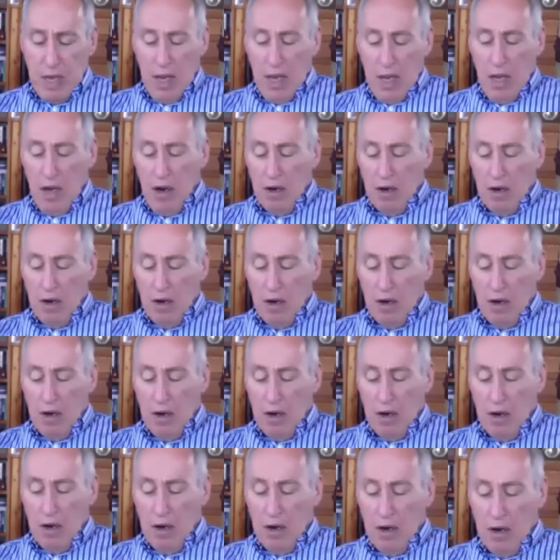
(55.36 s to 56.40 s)
honorary
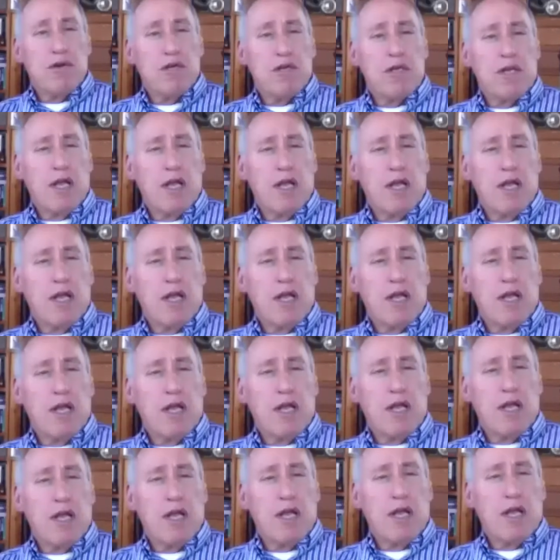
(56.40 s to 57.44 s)
professor at London School
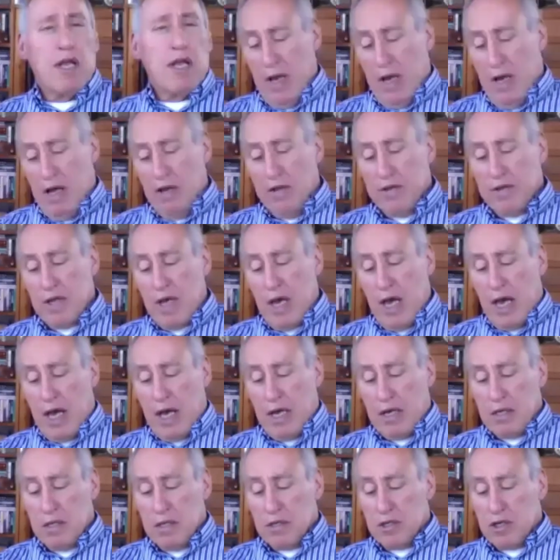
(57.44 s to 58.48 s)
of Health
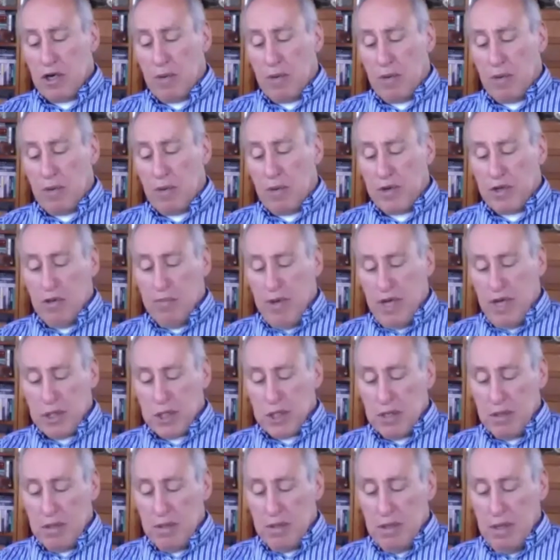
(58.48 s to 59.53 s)
and Tropical Medicine,
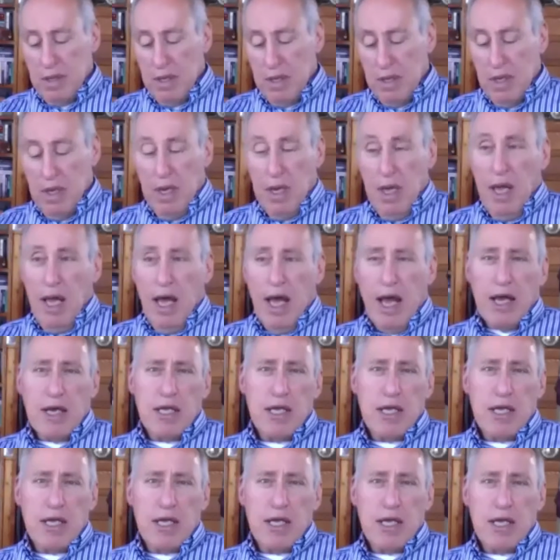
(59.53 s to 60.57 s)
and he
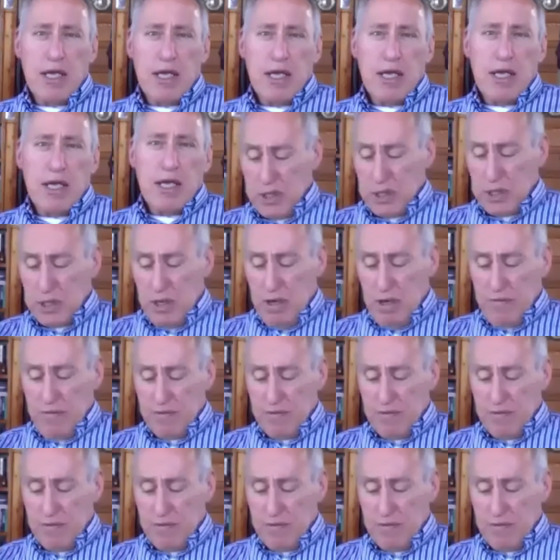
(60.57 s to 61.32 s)
serves or has served